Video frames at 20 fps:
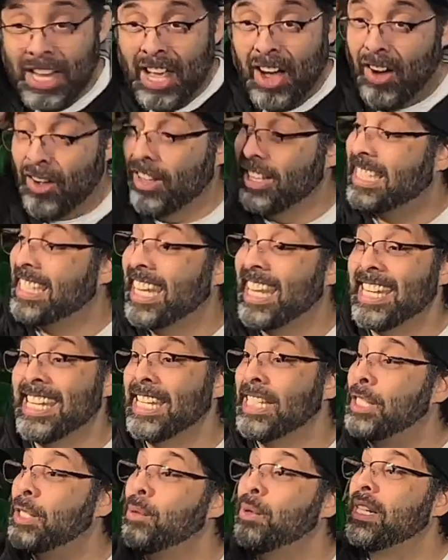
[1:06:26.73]
all of a sudden,
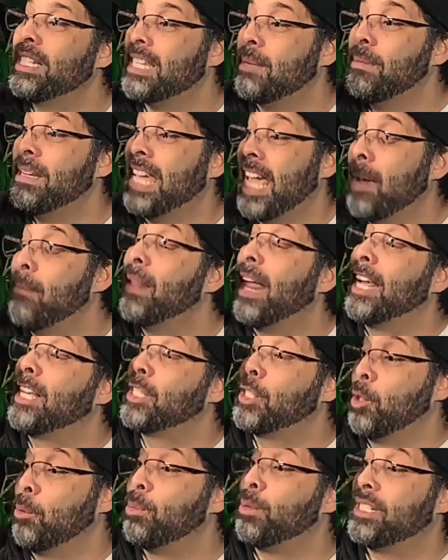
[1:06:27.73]
as soon as it became like
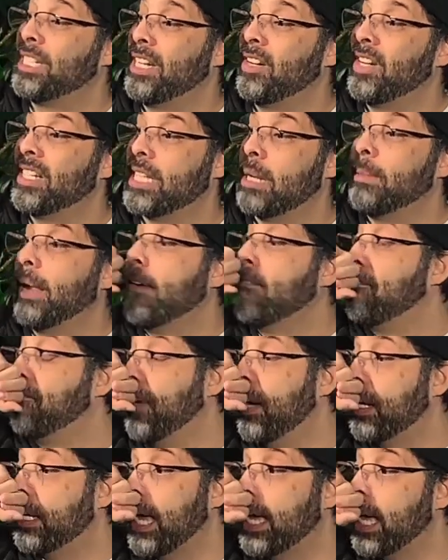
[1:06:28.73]
super serious, I'm like,
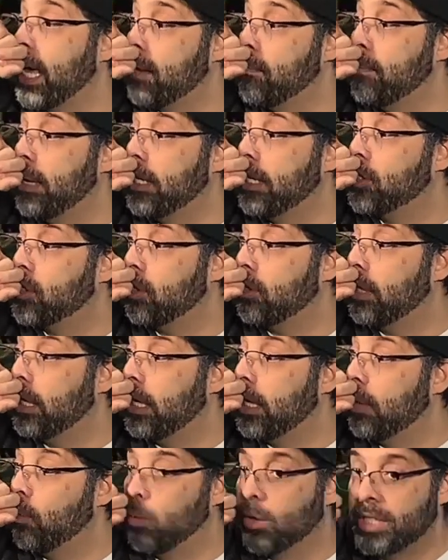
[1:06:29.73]
fuck! I got to make sure
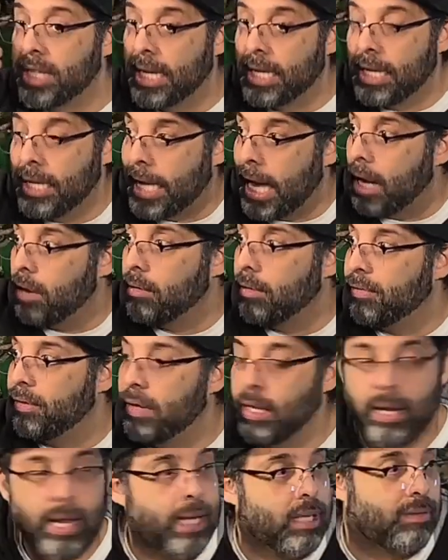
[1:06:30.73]
that we're taking care of it for
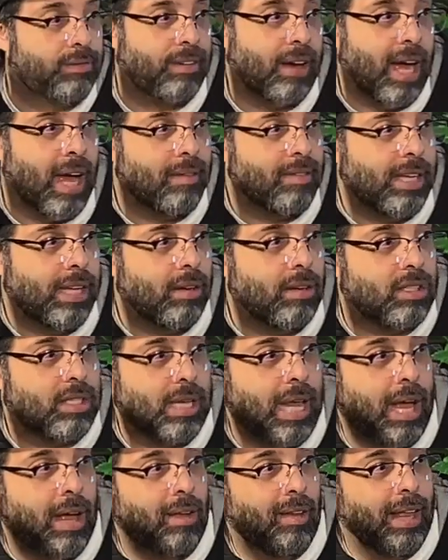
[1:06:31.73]
the next 5 years
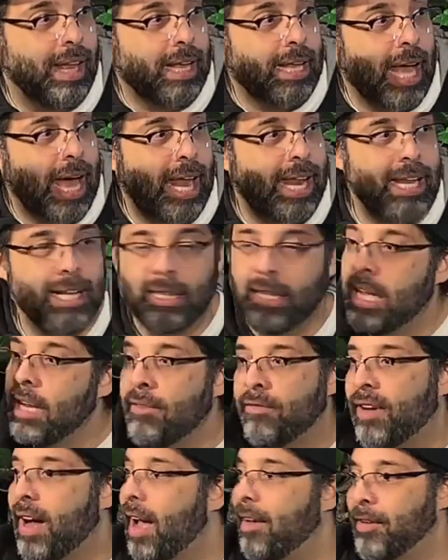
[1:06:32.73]
now. Like I didn't
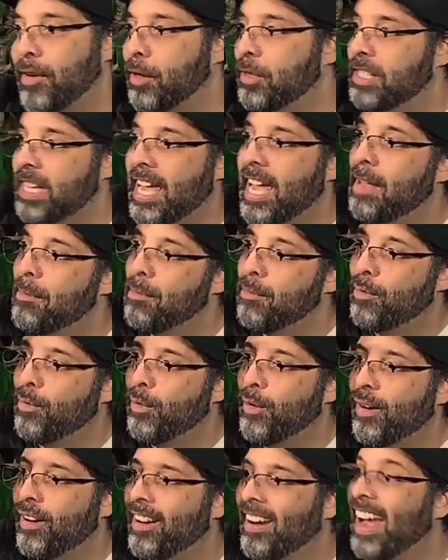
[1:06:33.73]
think 5 years ahead
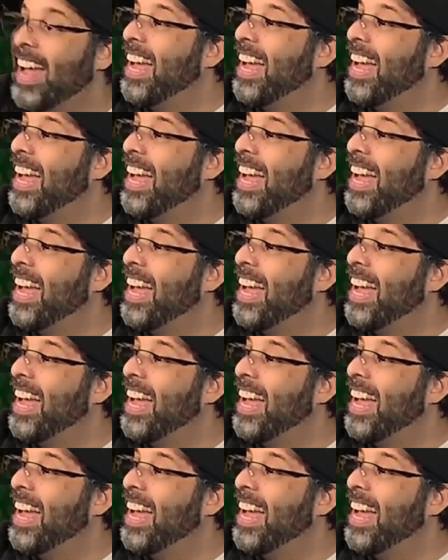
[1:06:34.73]
before.